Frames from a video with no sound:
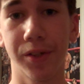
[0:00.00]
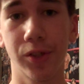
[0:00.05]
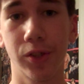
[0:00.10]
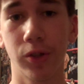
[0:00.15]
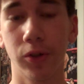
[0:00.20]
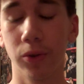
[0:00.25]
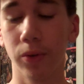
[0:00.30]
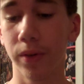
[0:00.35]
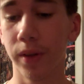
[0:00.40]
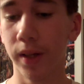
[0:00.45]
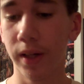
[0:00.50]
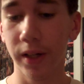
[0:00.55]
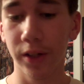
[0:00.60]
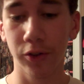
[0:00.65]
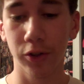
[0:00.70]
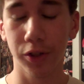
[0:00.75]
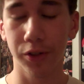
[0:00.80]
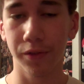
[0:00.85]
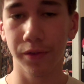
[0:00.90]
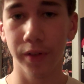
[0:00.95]
guys the truth.
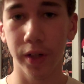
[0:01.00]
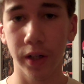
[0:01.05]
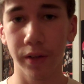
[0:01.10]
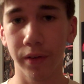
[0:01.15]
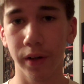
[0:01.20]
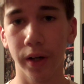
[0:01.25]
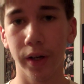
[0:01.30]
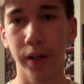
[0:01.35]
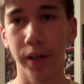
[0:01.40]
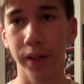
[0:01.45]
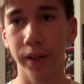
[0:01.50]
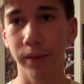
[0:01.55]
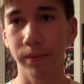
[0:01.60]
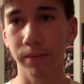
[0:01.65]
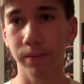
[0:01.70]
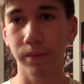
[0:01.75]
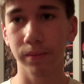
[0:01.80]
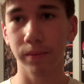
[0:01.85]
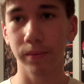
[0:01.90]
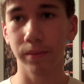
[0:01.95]
This was very, very
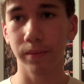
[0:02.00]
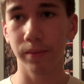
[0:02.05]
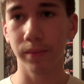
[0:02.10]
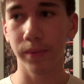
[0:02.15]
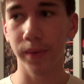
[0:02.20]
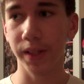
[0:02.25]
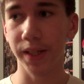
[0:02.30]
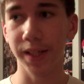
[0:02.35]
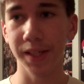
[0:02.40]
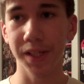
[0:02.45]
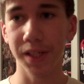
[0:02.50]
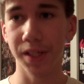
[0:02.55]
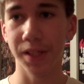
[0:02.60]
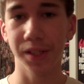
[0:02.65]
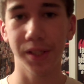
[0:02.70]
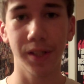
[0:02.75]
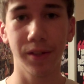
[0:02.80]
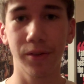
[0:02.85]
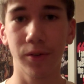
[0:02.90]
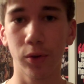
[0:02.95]
easy to
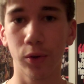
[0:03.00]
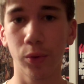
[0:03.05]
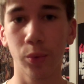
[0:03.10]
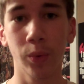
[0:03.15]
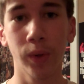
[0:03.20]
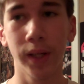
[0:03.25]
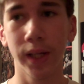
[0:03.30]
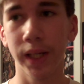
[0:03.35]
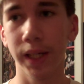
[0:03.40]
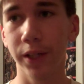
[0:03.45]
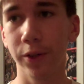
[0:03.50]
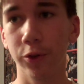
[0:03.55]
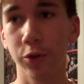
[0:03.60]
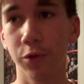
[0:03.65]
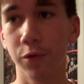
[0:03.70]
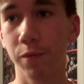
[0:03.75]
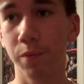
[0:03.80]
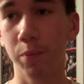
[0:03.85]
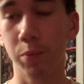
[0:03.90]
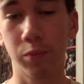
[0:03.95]
sit through. It
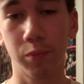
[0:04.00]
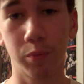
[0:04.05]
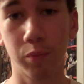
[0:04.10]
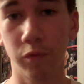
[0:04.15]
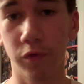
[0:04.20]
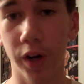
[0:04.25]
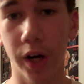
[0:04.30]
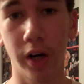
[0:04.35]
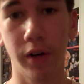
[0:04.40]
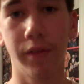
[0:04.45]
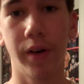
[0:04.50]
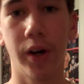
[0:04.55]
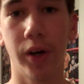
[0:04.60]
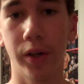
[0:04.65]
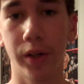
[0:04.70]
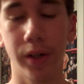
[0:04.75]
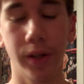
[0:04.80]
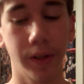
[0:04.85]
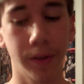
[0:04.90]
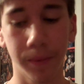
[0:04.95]
was very,
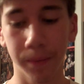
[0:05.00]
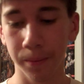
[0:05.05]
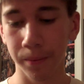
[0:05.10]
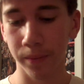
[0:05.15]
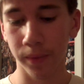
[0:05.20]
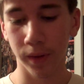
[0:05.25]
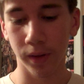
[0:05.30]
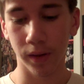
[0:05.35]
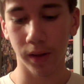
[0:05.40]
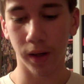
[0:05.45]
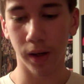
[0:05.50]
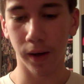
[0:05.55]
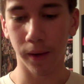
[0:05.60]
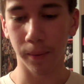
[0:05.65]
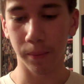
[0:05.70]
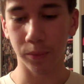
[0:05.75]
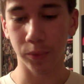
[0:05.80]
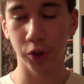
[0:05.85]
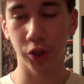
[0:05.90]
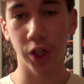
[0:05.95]
very good.
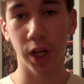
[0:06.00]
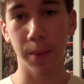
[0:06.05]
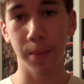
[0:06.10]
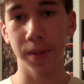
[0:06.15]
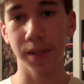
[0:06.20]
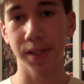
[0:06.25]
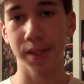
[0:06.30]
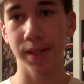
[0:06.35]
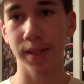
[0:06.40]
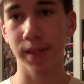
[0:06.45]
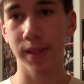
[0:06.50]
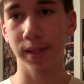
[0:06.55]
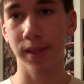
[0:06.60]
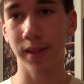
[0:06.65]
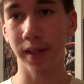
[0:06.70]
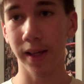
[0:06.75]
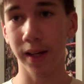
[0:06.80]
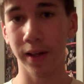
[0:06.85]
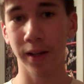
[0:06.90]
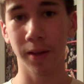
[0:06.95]
Um, Sheamus
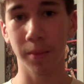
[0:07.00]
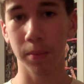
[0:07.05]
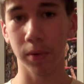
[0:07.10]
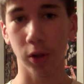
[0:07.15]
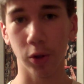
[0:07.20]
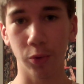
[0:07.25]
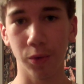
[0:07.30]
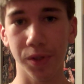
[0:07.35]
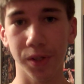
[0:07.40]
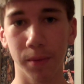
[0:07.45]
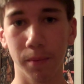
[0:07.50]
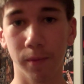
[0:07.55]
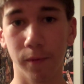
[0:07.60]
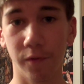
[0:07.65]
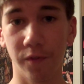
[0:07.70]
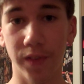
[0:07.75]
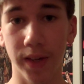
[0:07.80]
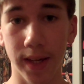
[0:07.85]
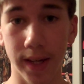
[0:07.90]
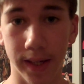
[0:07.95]
did end up losing
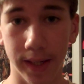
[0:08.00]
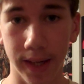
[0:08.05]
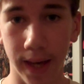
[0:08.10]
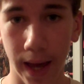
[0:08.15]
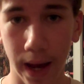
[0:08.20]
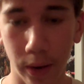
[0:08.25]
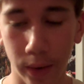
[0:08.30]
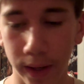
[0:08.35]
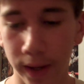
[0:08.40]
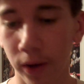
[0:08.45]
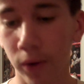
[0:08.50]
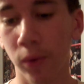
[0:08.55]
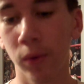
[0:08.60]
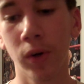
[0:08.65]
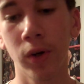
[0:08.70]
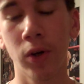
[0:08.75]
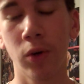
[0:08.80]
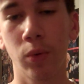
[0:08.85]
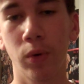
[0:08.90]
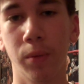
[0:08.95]
via countout
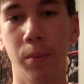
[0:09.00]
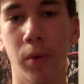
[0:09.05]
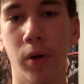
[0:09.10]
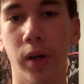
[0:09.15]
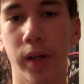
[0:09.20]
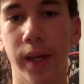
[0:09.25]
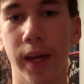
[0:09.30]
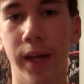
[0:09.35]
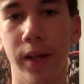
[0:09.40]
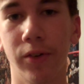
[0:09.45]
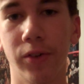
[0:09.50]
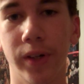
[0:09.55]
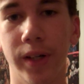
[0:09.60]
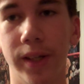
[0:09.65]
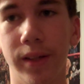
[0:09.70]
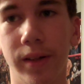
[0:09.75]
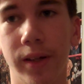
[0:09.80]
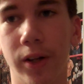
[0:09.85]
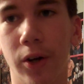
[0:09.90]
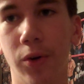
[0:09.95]
when Mark
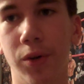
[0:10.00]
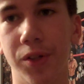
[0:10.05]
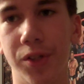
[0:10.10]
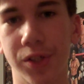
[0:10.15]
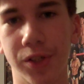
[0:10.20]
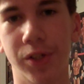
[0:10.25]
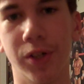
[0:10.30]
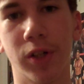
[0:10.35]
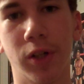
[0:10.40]
Henry, you know, just